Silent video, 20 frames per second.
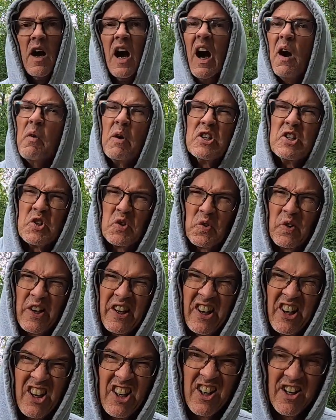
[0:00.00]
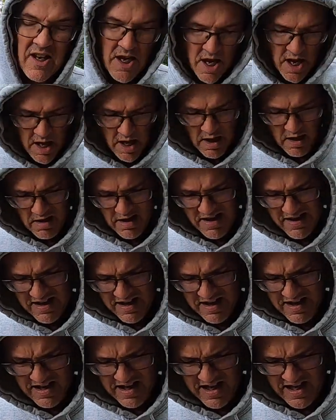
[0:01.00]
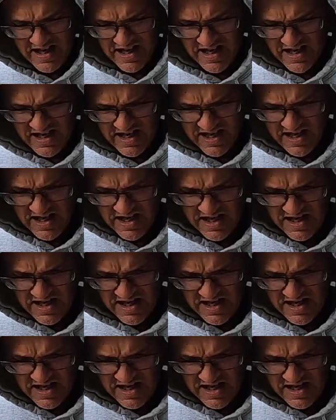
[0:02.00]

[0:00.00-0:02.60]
I wish you were here. Oh.